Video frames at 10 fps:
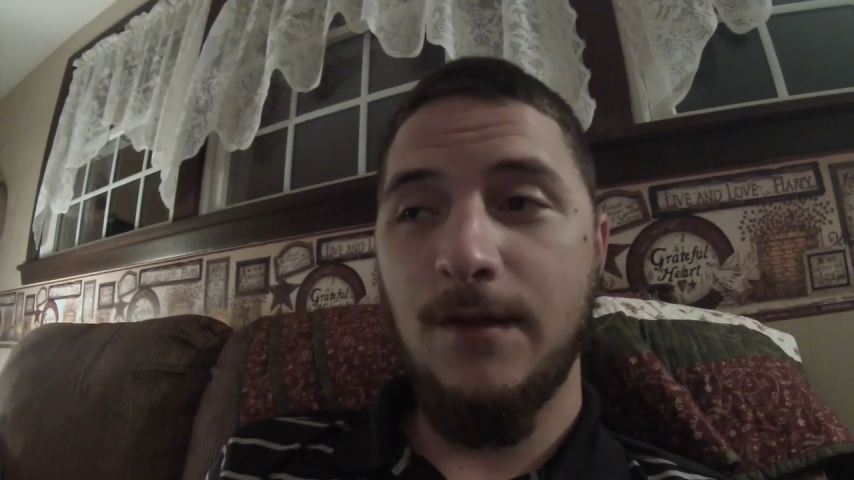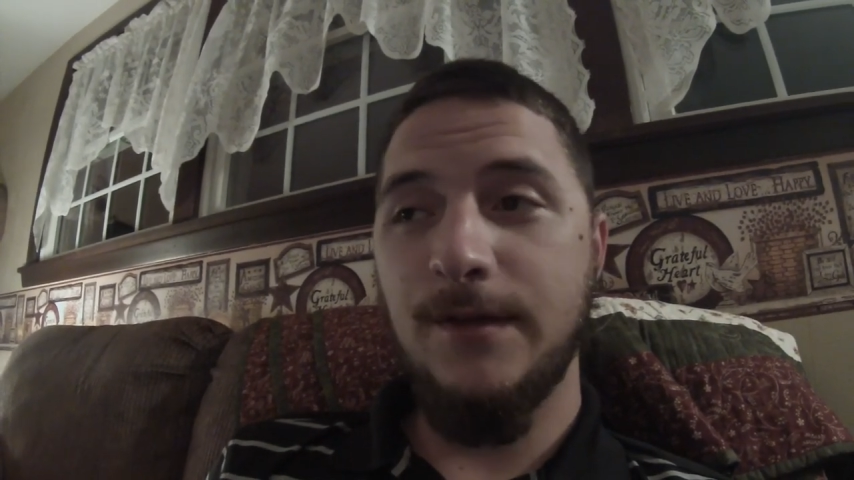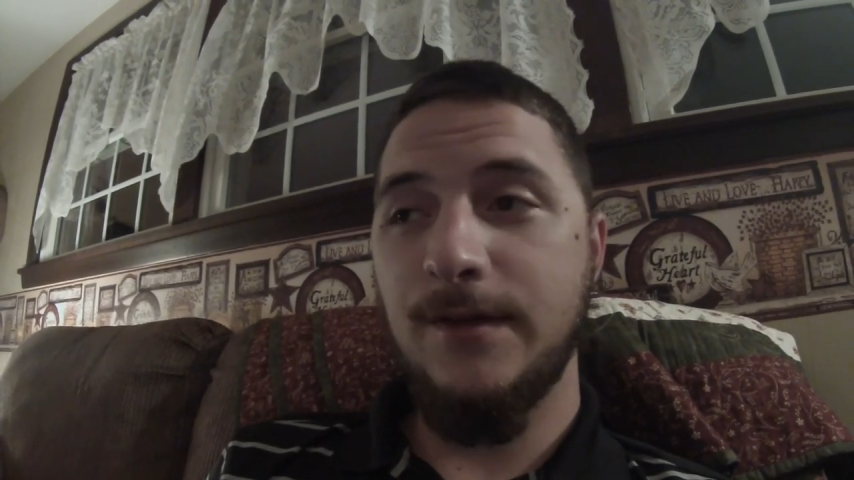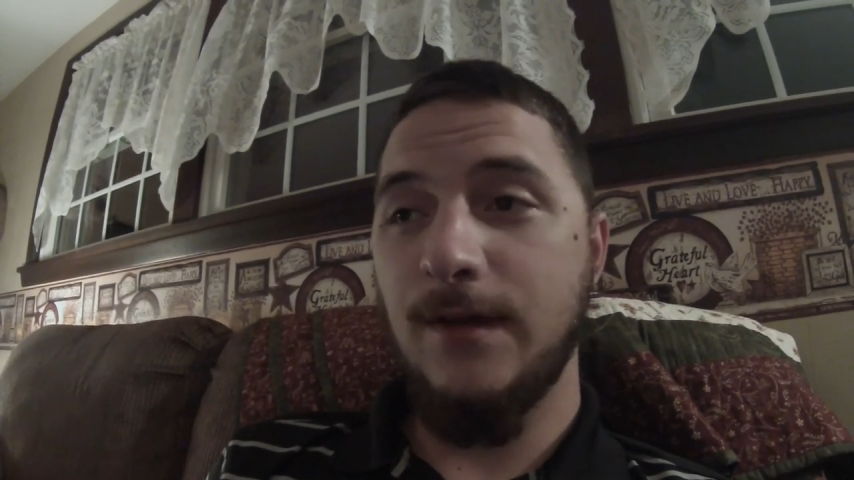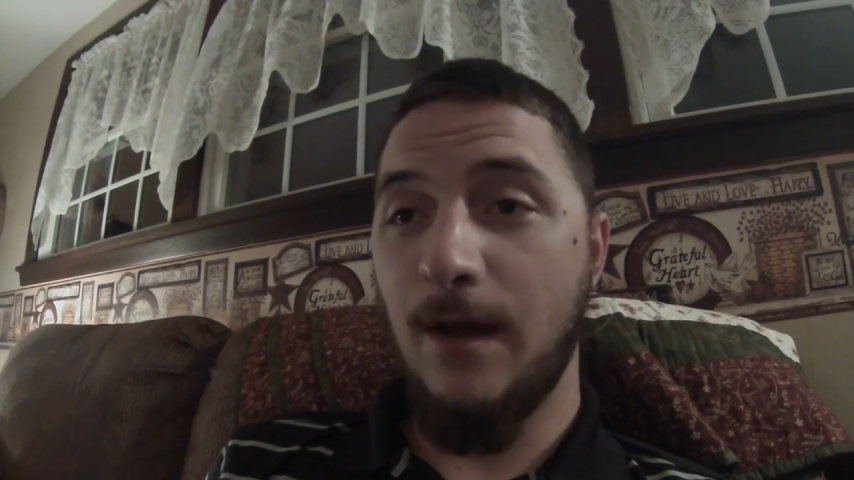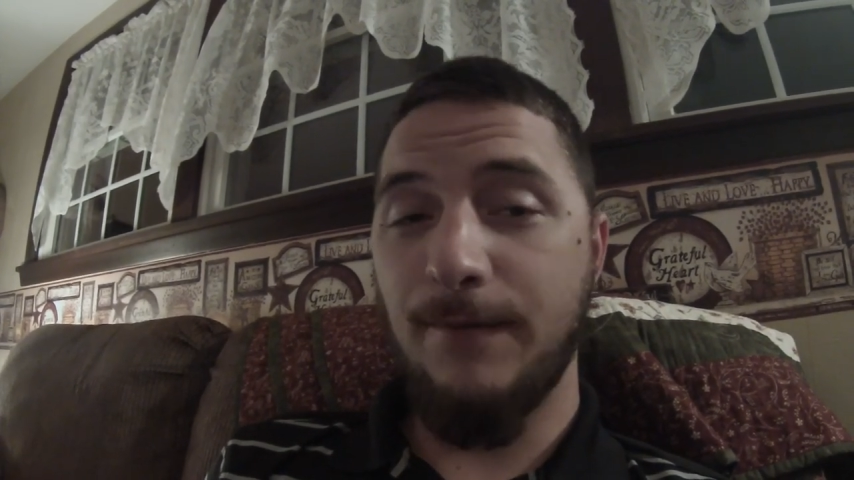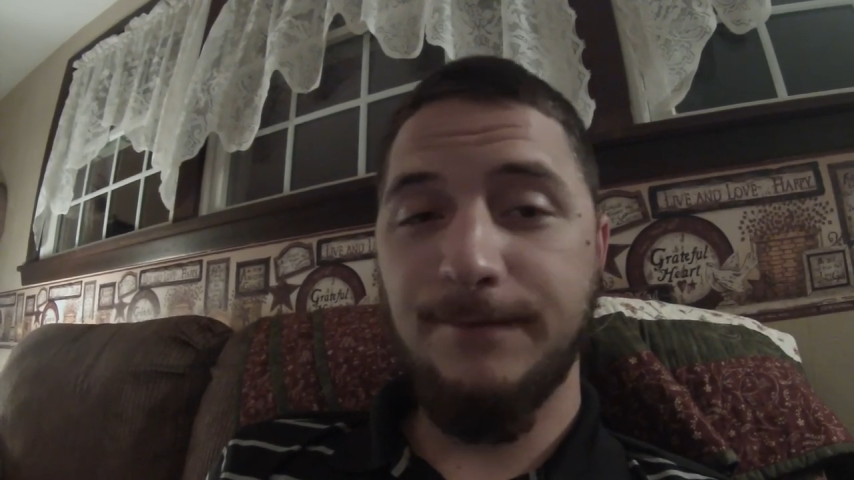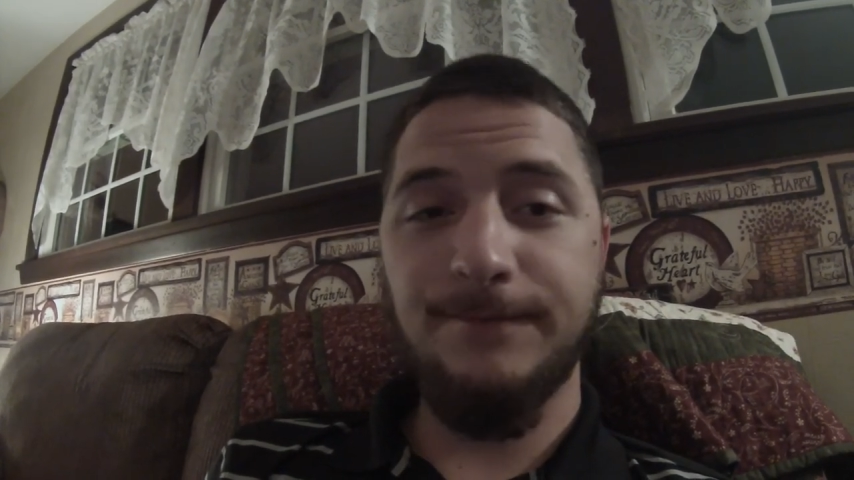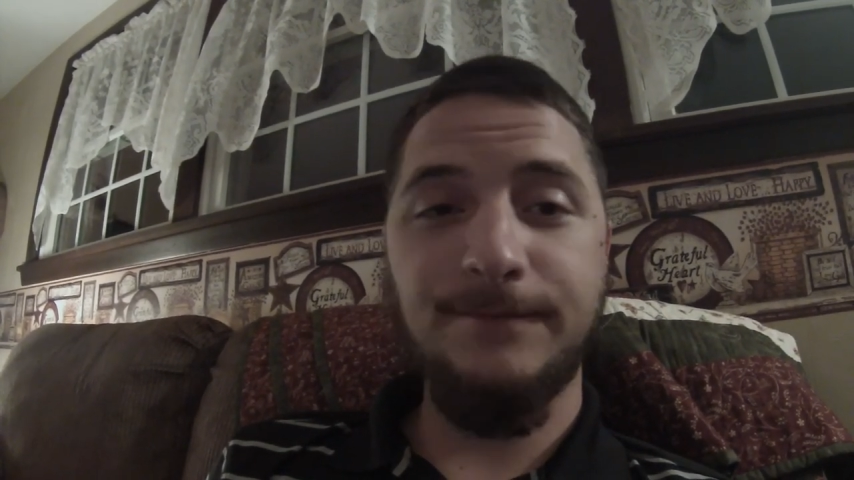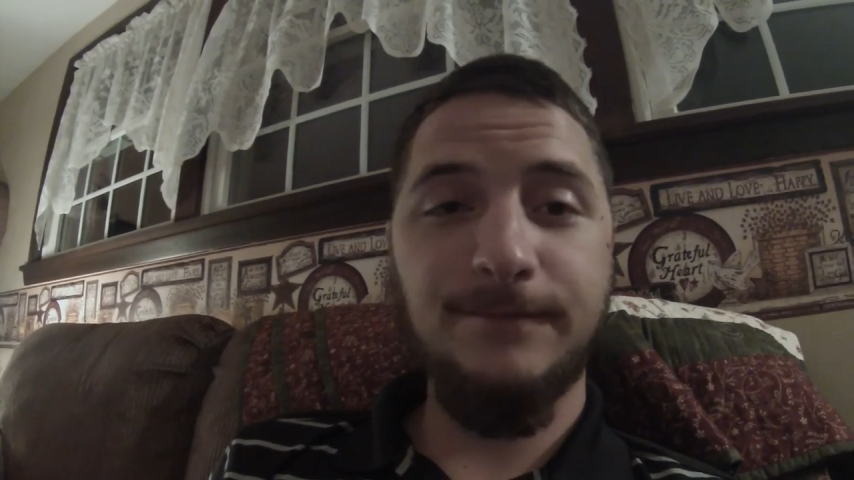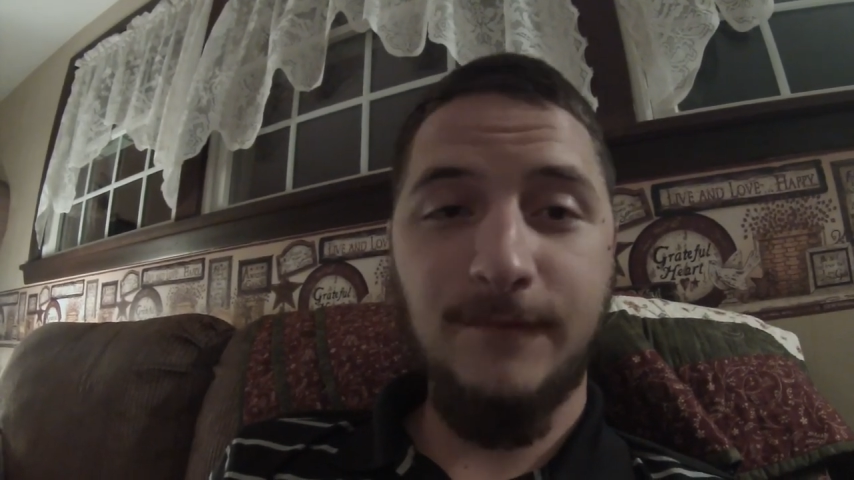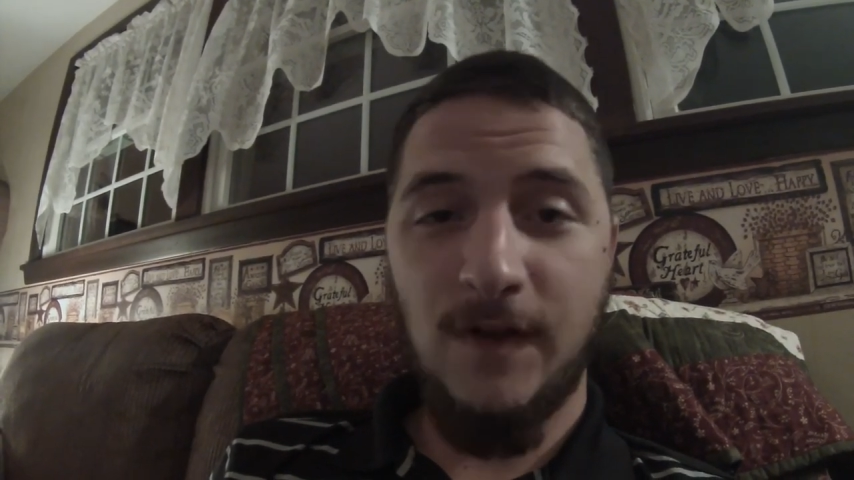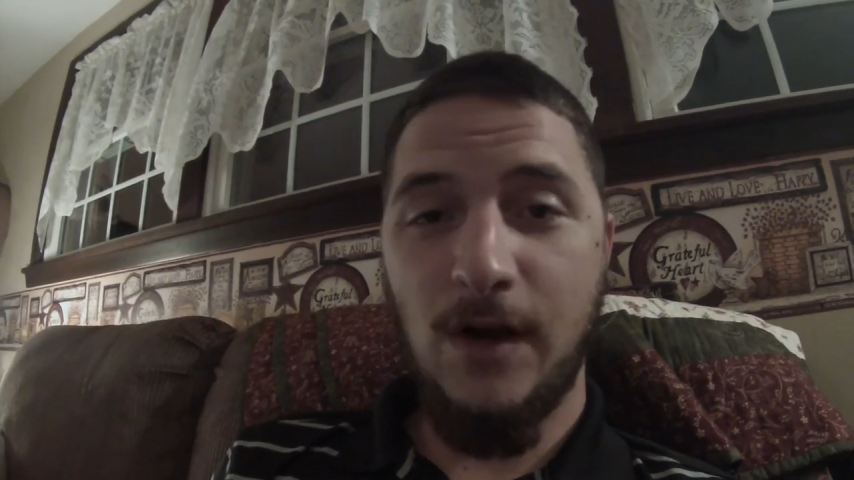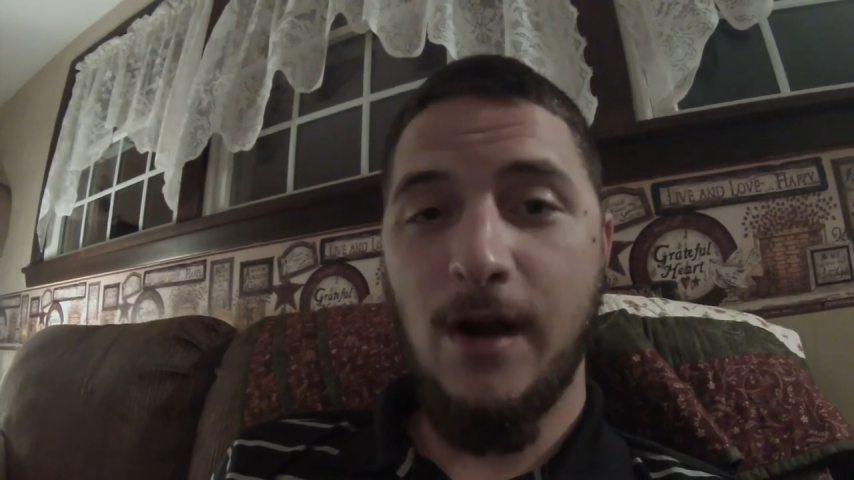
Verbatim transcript: So, there